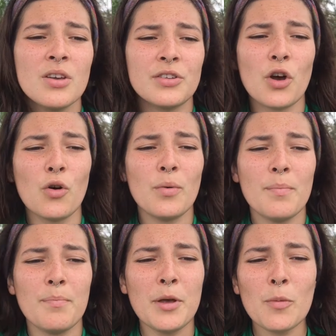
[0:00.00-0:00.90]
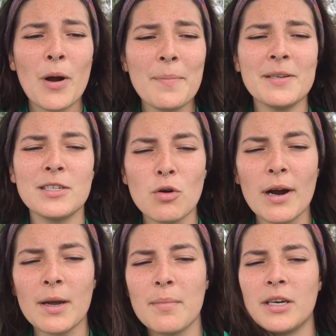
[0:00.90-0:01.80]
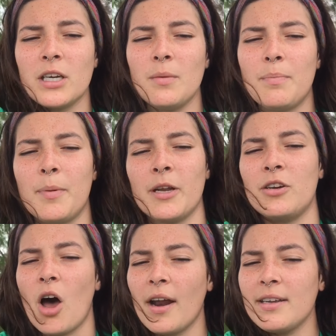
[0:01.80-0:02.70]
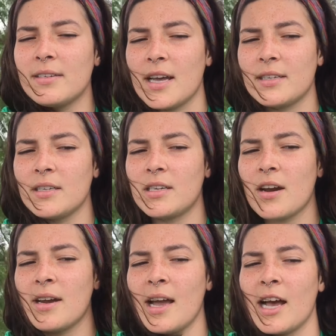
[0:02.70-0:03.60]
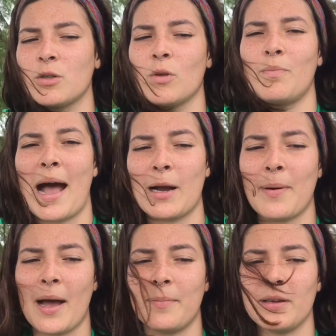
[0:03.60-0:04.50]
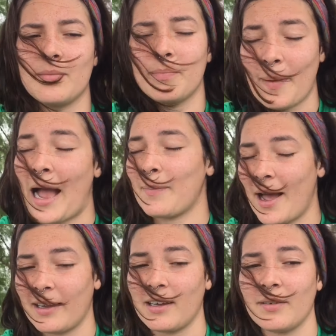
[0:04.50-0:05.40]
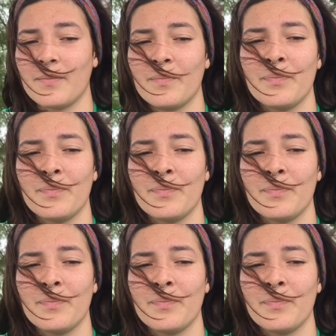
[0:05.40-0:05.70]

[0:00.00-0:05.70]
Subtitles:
So meal prep is still recommended, but not as necessary as with backpacking.